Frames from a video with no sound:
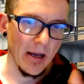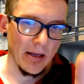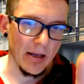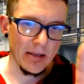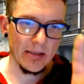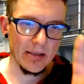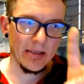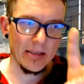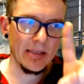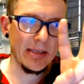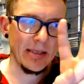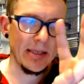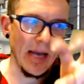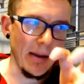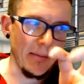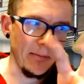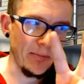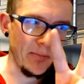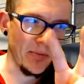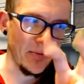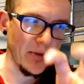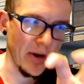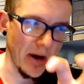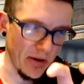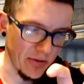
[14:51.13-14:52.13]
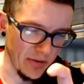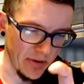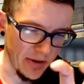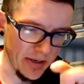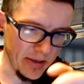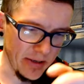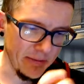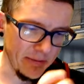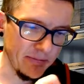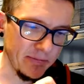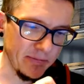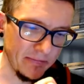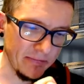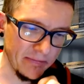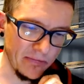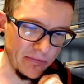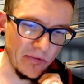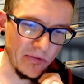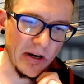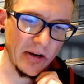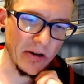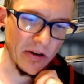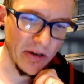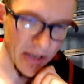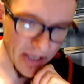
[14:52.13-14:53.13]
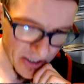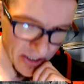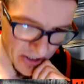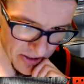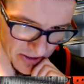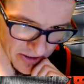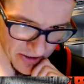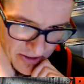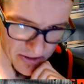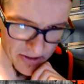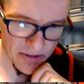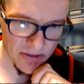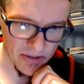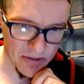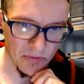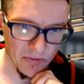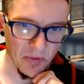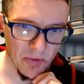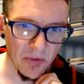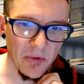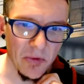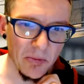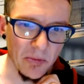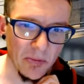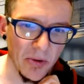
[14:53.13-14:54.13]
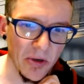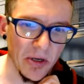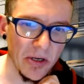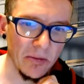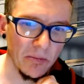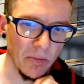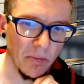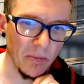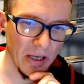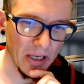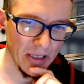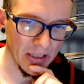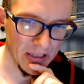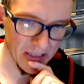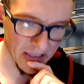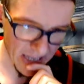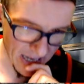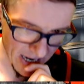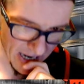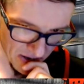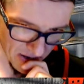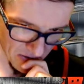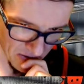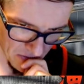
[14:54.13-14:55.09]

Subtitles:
temporary regulations we will put in place now,